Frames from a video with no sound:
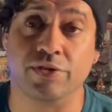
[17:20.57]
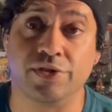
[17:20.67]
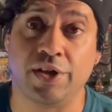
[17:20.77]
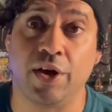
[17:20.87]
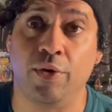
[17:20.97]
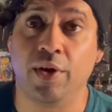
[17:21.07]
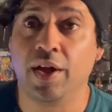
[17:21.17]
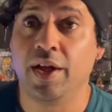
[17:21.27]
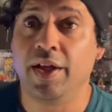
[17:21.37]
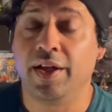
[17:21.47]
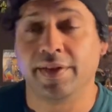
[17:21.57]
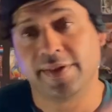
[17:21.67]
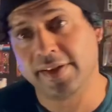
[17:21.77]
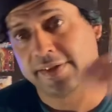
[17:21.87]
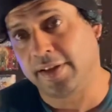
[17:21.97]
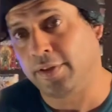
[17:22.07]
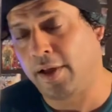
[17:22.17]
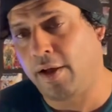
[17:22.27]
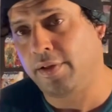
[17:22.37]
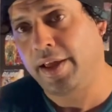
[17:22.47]
So since the
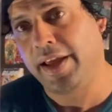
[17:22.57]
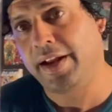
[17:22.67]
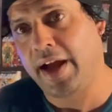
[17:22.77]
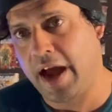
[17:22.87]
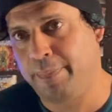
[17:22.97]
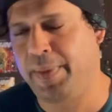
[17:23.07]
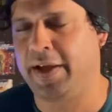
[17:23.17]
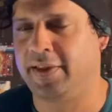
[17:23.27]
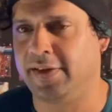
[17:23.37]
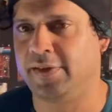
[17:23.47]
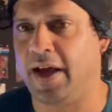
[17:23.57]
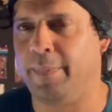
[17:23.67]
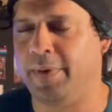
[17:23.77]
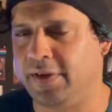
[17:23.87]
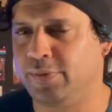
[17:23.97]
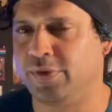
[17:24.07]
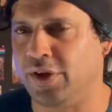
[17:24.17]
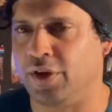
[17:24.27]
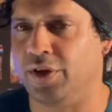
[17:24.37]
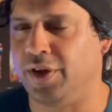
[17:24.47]
lull hit, I picked this up, and this was
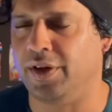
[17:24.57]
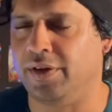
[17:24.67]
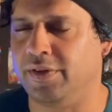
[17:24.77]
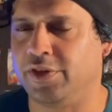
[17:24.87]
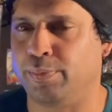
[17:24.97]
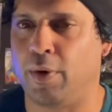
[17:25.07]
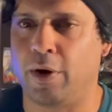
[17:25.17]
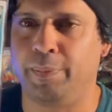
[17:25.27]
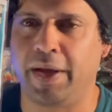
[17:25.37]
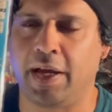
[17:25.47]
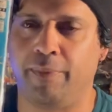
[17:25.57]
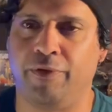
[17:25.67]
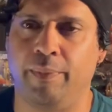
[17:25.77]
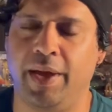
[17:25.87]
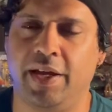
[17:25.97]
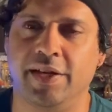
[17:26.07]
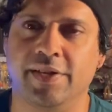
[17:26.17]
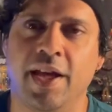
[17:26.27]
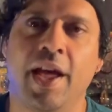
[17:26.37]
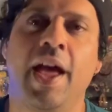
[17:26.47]
a good, smart pickup for me because,
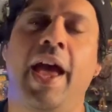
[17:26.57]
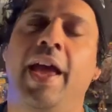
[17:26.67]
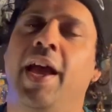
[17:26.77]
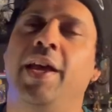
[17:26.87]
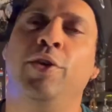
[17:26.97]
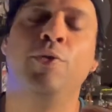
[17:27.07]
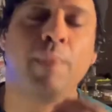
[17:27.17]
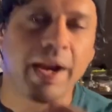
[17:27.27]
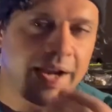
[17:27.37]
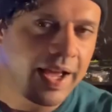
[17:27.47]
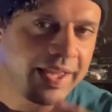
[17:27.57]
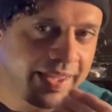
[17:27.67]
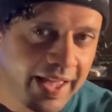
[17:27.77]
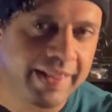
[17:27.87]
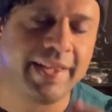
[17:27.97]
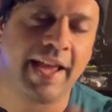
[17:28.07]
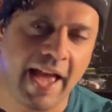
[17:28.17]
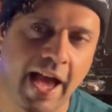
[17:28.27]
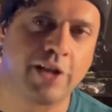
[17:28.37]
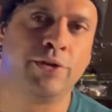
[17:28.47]
hey, you might not get the
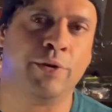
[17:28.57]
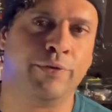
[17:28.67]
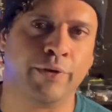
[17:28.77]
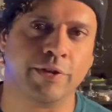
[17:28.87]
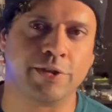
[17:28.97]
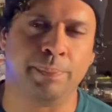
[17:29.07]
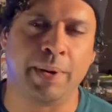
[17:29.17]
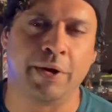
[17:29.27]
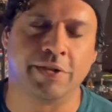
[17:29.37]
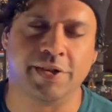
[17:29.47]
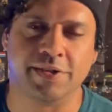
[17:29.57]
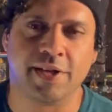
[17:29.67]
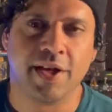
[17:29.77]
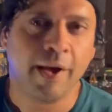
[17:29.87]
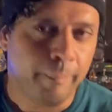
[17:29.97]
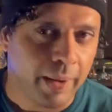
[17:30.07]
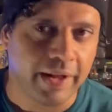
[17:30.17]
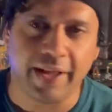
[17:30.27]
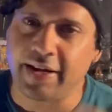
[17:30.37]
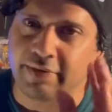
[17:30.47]
actual first appearances,
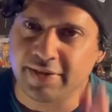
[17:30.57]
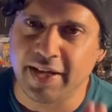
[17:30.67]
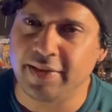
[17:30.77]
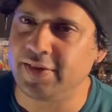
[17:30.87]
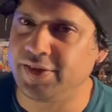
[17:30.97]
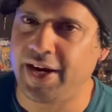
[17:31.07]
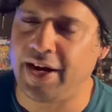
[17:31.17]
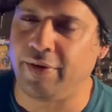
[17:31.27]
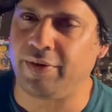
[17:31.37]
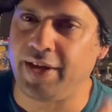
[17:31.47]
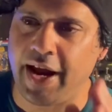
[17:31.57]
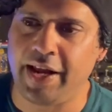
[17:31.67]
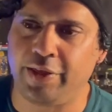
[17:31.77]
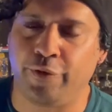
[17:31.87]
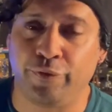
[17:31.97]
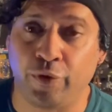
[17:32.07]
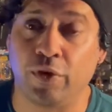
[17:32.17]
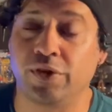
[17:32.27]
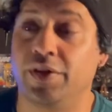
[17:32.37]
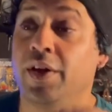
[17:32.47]
but like I've said in this channel, getting the
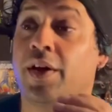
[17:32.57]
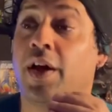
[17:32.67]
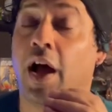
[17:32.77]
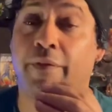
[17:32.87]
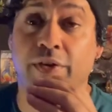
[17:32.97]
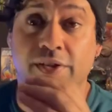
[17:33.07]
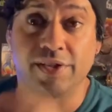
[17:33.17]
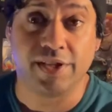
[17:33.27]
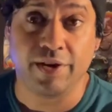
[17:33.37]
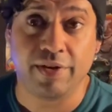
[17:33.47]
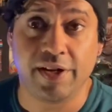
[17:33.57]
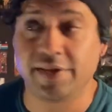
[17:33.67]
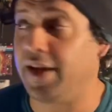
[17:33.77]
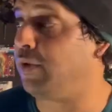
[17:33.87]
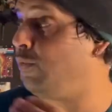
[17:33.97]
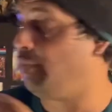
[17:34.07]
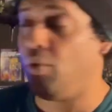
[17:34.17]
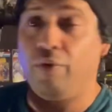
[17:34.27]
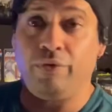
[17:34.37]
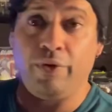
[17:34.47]
first of a series, like
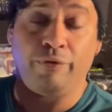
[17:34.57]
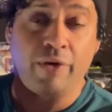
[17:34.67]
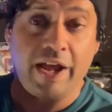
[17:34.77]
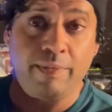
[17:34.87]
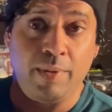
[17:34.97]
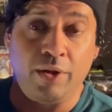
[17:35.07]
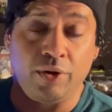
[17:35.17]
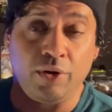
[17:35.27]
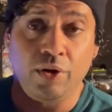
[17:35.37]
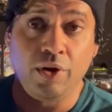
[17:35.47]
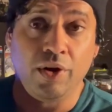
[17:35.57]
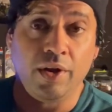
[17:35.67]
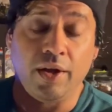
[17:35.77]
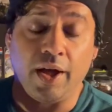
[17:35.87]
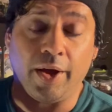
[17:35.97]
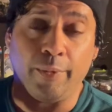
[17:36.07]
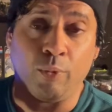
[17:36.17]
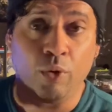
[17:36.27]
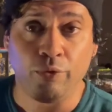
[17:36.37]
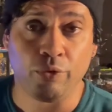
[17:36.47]
Wolf, the Frank Miller um,
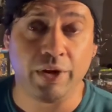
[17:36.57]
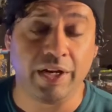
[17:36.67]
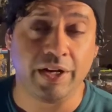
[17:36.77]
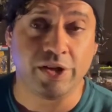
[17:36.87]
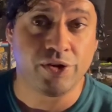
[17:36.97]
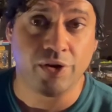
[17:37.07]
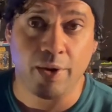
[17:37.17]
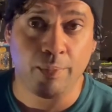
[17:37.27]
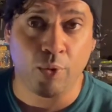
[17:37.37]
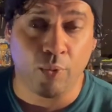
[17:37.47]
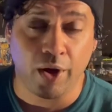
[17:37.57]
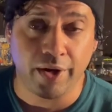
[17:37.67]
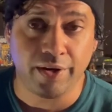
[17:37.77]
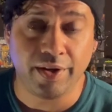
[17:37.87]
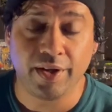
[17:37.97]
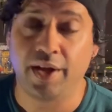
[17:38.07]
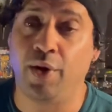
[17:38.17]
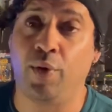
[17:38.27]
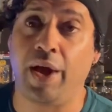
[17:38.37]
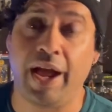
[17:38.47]
Wolverine issue number one,
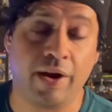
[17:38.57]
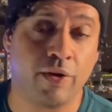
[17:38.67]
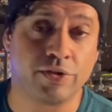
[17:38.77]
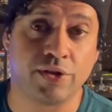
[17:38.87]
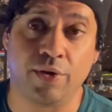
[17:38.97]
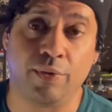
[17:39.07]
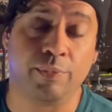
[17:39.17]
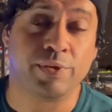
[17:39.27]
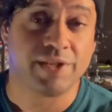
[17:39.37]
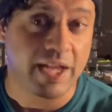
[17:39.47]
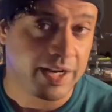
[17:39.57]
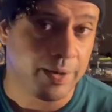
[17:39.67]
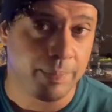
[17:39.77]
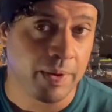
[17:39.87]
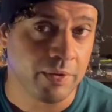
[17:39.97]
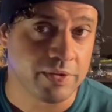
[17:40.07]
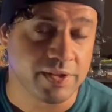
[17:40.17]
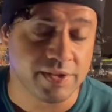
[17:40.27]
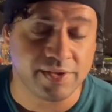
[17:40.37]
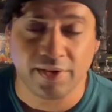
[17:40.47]
and also second
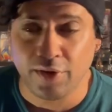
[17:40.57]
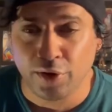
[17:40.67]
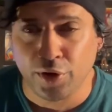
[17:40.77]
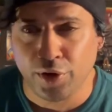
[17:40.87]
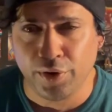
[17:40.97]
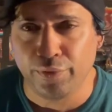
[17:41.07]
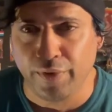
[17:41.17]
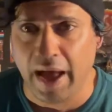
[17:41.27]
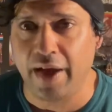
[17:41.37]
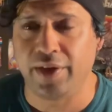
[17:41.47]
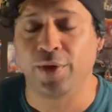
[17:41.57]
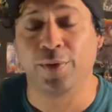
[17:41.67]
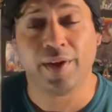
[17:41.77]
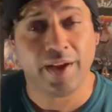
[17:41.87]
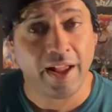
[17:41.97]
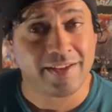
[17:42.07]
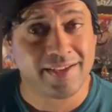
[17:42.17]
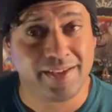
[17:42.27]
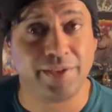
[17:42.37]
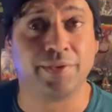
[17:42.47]
appearances are good value and
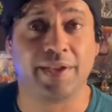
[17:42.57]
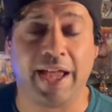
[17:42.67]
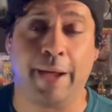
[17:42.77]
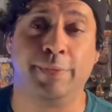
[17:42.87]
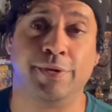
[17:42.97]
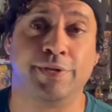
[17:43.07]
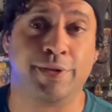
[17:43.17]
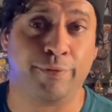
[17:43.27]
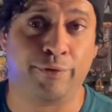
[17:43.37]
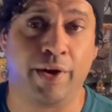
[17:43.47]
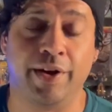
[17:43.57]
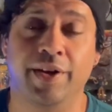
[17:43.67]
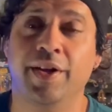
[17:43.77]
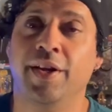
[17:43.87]
still captures the fun.